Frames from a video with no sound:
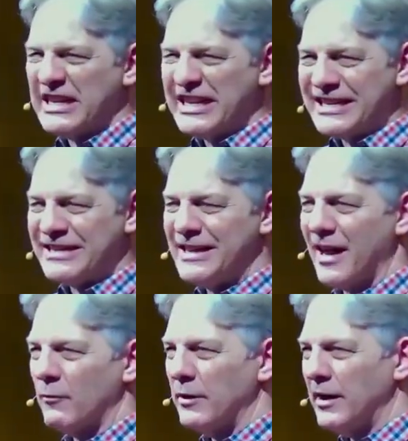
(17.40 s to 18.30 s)
much
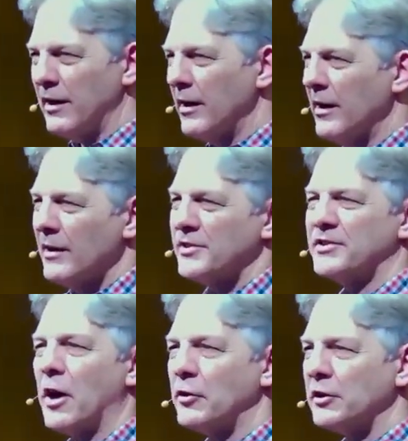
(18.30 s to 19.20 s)
eating that we
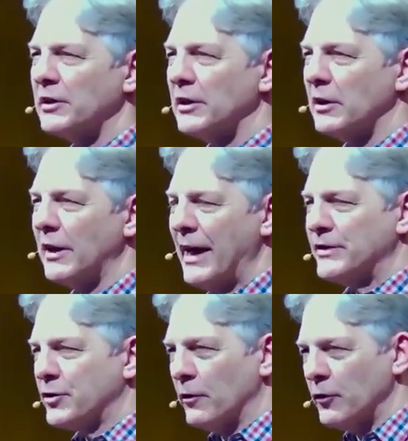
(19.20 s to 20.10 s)
started a
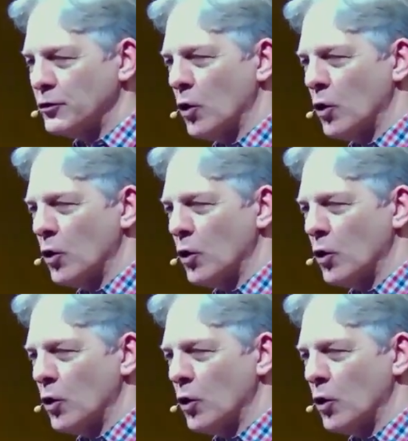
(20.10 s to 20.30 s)
little late.